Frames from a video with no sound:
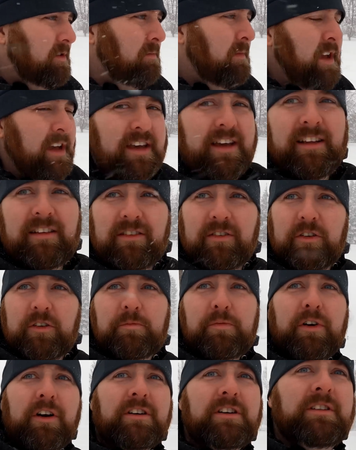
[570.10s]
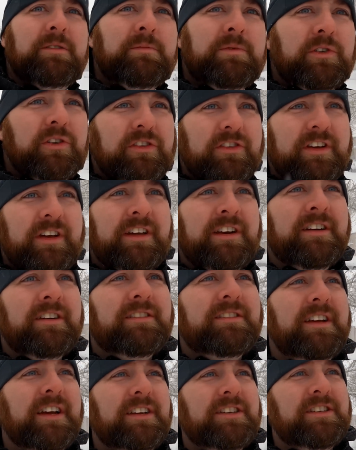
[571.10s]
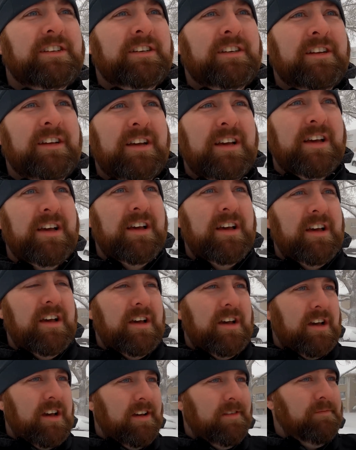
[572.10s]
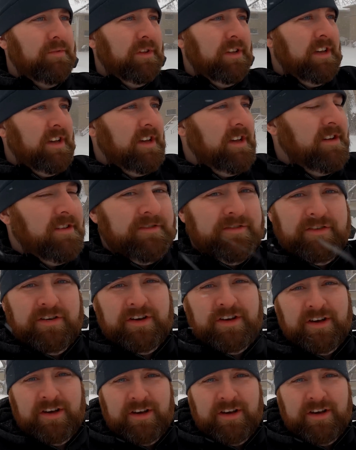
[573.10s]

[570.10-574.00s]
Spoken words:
to make it, so he's parked in the middle of the intersection. I believe